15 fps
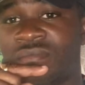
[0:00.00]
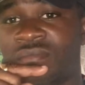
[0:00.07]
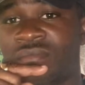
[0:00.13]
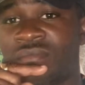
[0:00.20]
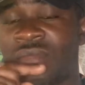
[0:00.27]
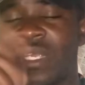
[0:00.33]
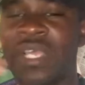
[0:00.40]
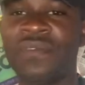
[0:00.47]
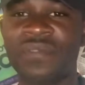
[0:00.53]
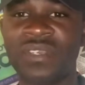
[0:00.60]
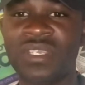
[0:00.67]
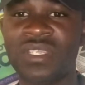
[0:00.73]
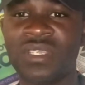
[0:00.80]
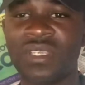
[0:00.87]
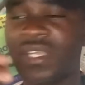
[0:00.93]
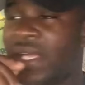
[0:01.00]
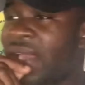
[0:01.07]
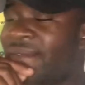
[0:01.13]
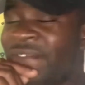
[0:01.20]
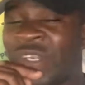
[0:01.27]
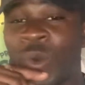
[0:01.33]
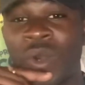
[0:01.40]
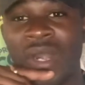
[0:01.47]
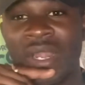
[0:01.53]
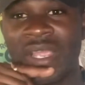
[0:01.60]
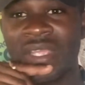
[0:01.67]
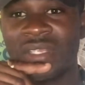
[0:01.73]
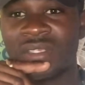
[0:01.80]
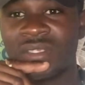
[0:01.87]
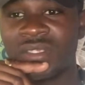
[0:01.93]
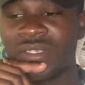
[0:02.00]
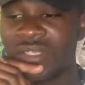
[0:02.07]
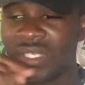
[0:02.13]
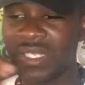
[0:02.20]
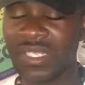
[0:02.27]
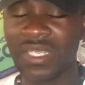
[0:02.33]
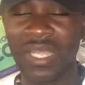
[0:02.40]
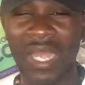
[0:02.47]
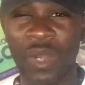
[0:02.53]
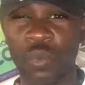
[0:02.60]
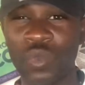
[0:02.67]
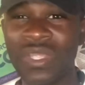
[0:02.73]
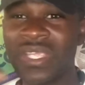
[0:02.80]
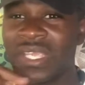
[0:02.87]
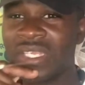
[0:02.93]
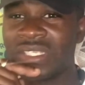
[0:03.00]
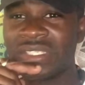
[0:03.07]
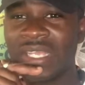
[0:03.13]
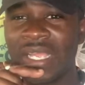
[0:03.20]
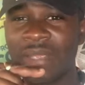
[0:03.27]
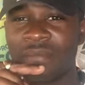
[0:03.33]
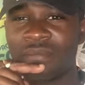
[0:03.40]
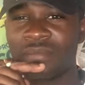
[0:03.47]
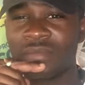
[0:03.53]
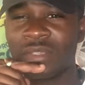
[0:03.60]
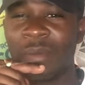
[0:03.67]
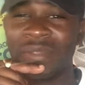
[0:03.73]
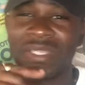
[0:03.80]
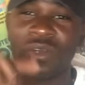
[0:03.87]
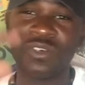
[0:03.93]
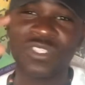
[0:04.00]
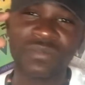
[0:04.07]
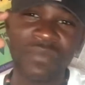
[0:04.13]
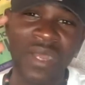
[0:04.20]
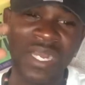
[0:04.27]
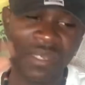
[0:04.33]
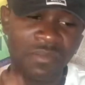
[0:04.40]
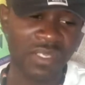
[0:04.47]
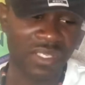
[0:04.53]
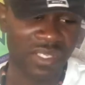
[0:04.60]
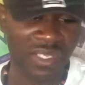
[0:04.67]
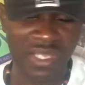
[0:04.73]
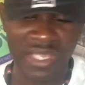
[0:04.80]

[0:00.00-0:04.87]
Every day, every now and again. A weekend time, no matter how small it be. If